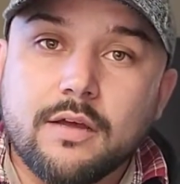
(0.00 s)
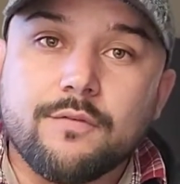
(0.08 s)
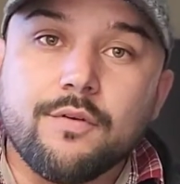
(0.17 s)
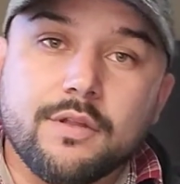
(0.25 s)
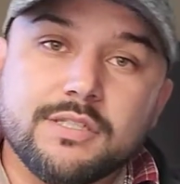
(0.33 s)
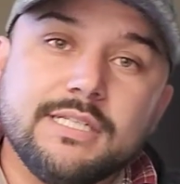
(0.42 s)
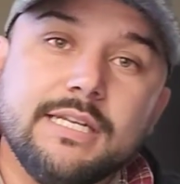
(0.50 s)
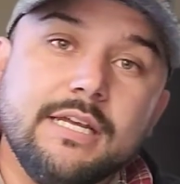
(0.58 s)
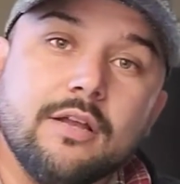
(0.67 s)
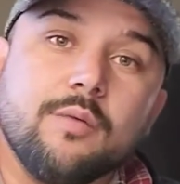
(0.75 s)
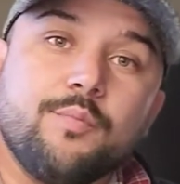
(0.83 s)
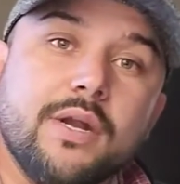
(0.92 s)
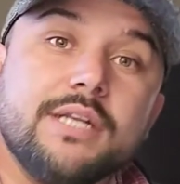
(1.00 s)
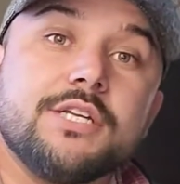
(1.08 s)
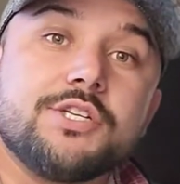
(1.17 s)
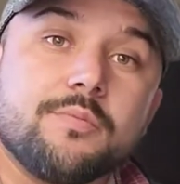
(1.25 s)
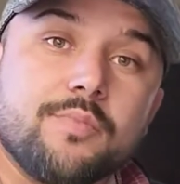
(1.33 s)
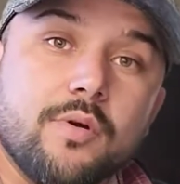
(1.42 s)
for the CDL
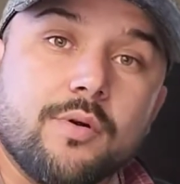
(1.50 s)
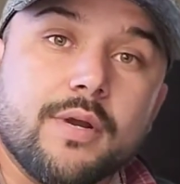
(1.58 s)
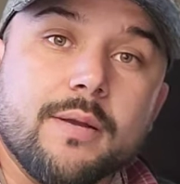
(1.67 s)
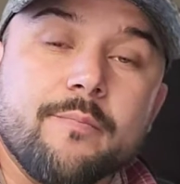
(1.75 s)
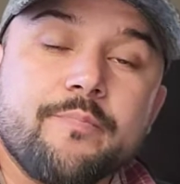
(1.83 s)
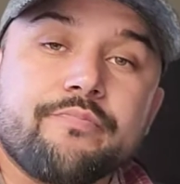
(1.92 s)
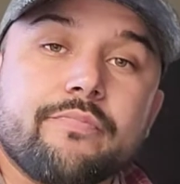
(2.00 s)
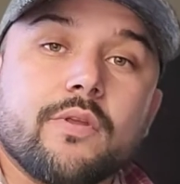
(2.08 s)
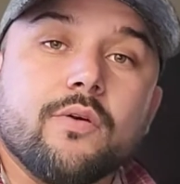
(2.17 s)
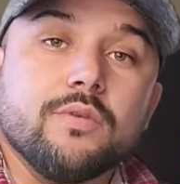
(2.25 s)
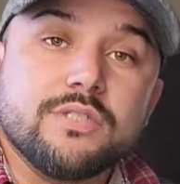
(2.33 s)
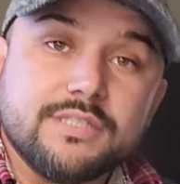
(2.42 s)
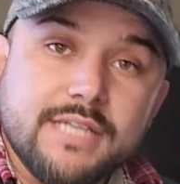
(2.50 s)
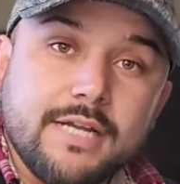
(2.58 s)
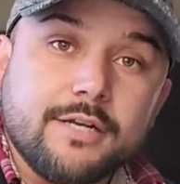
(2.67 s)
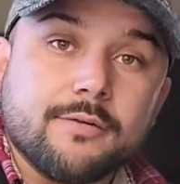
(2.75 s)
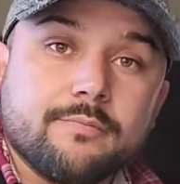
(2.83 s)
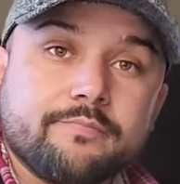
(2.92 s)
apprenticeship program with
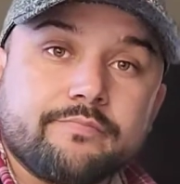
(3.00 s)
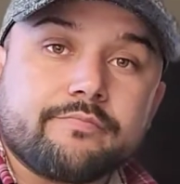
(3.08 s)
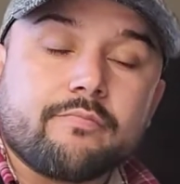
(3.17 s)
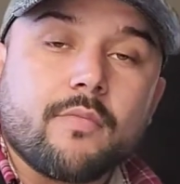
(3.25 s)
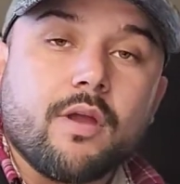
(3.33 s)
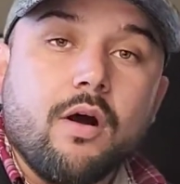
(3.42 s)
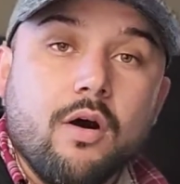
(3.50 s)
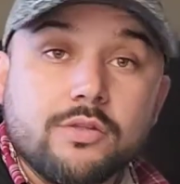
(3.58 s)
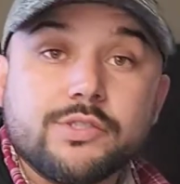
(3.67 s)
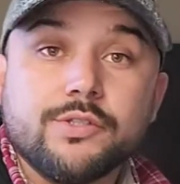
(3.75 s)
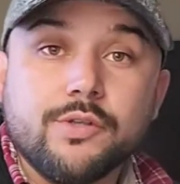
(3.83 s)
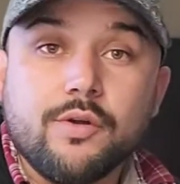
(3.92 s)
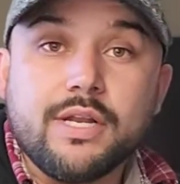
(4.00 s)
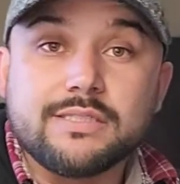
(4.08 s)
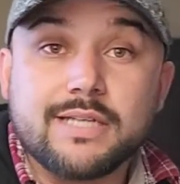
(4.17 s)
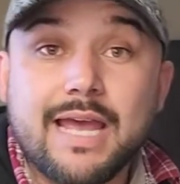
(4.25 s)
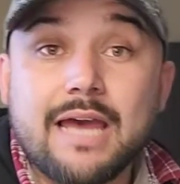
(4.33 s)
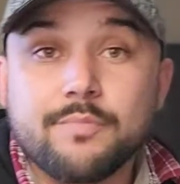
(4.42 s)
Schneider, also known as
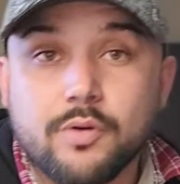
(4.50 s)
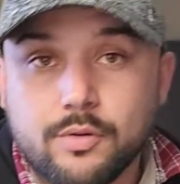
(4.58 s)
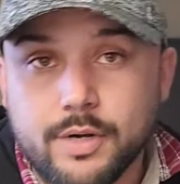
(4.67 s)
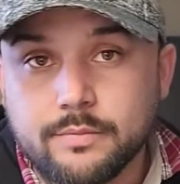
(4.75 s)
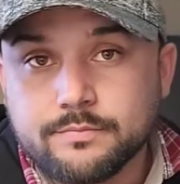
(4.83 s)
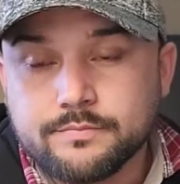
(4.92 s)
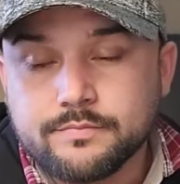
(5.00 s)
the CAP program.